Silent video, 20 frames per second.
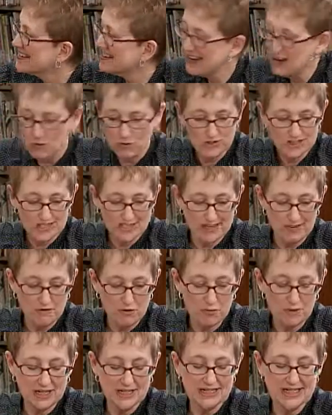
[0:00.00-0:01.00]
it. We'll just give
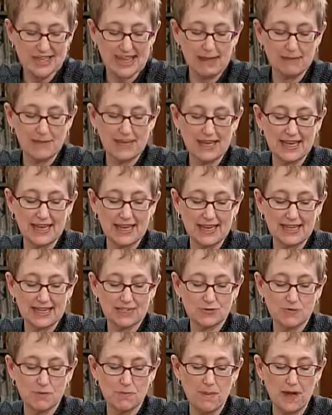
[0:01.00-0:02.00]
everybody's name again.
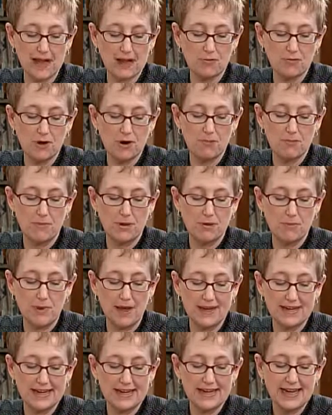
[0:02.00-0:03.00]
It's Rebecca
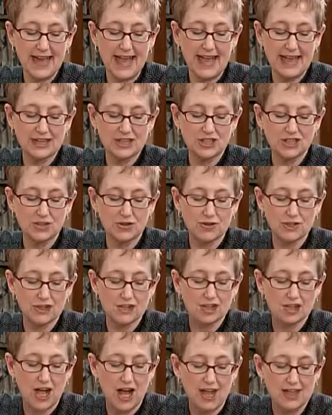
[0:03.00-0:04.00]
Moretti and Jonah
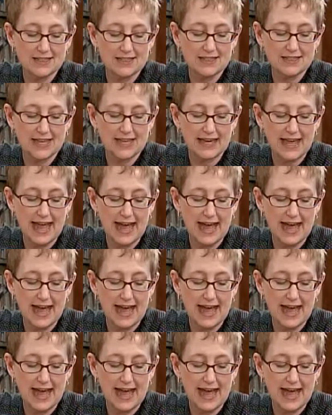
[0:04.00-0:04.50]
Schatz and